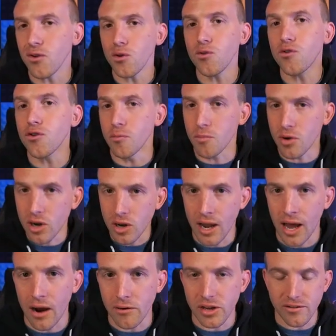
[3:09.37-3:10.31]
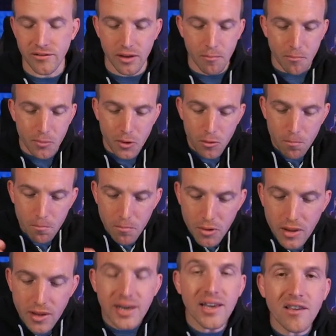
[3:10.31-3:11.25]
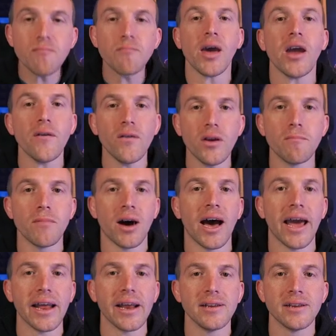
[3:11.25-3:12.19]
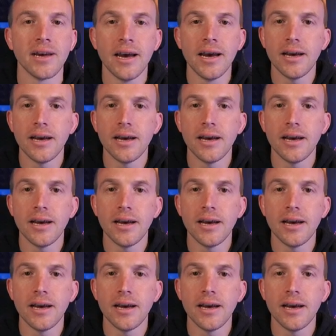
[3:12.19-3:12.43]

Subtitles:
you some clarity, but please bear in mind,